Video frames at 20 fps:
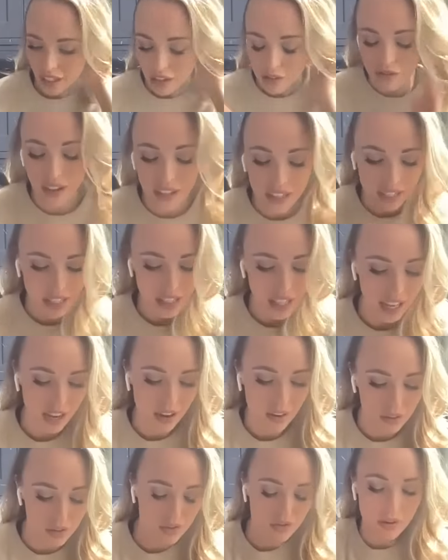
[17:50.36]
And I ran it
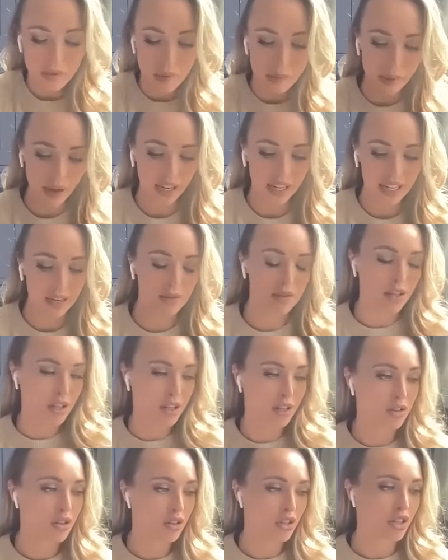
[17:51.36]
like I was in my bag and he was
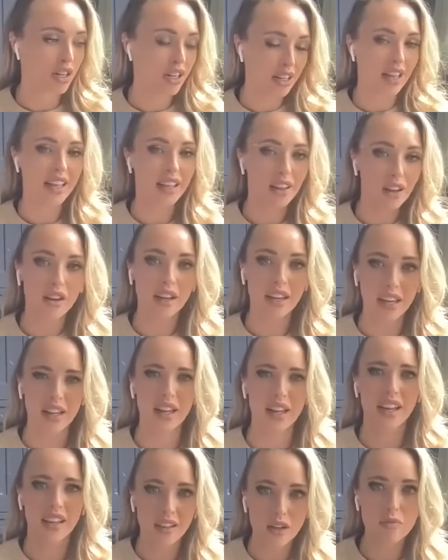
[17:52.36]
at the door trying to like lock
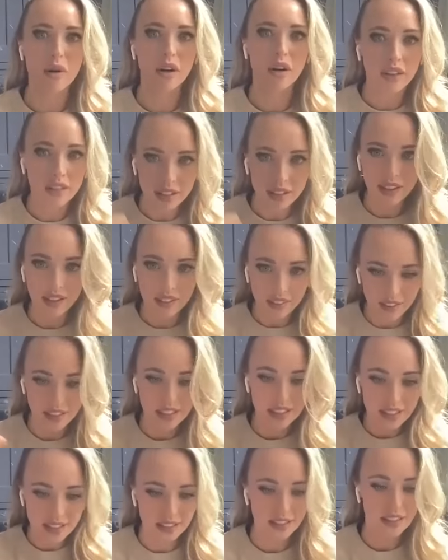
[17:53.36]
it, like, come on,
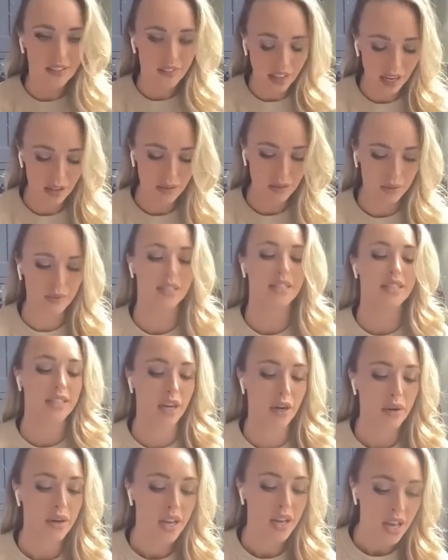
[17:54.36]
you need to leave the house. We need
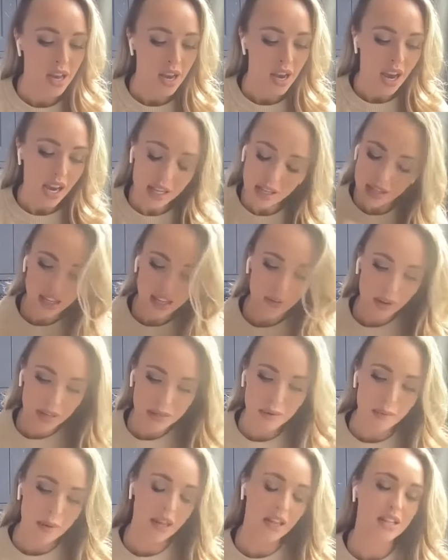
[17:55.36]
to go. And I was like,
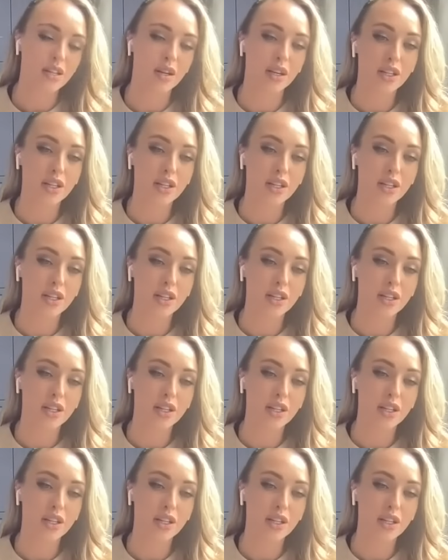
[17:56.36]
where's my pill?